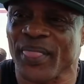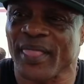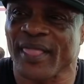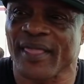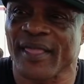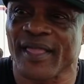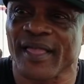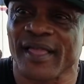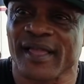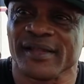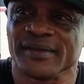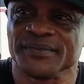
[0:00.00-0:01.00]
can't wait to see
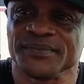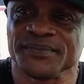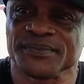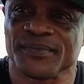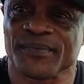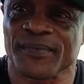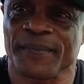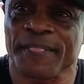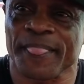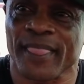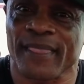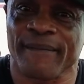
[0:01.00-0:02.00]
the results, and I can't wait to
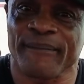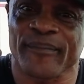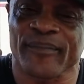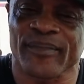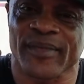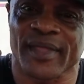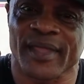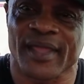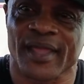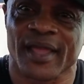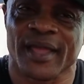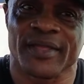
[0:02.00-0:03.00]
see what happens after.
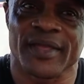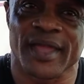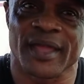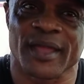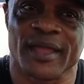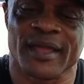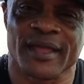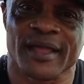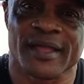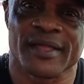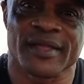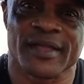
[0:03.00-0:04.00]
I'm hoping
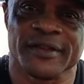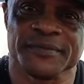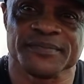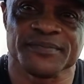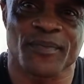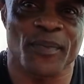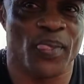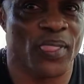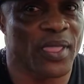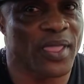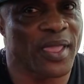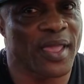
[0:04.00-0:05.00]
straight to Vegas would be
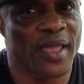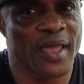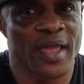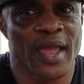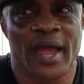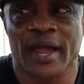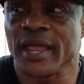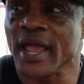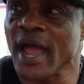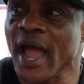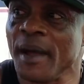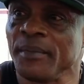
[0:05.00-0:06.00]
nice.
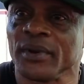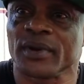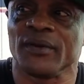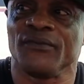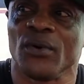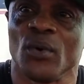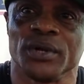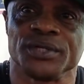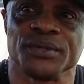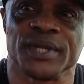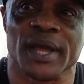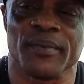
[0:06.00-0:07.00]
Yeah, I'm looking forward
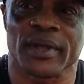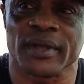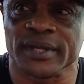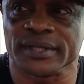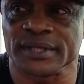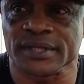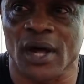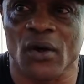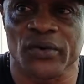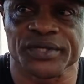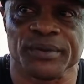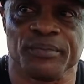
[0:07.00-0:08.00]
to that, because there's
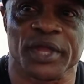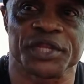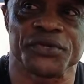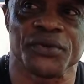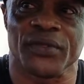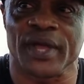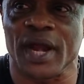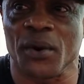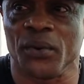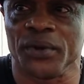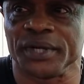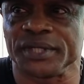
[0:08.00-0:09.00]
always a big show that I
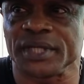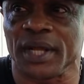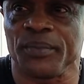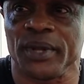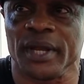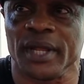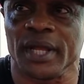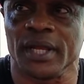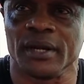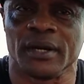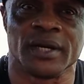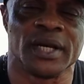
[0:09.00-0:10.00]
want to step in there, you know.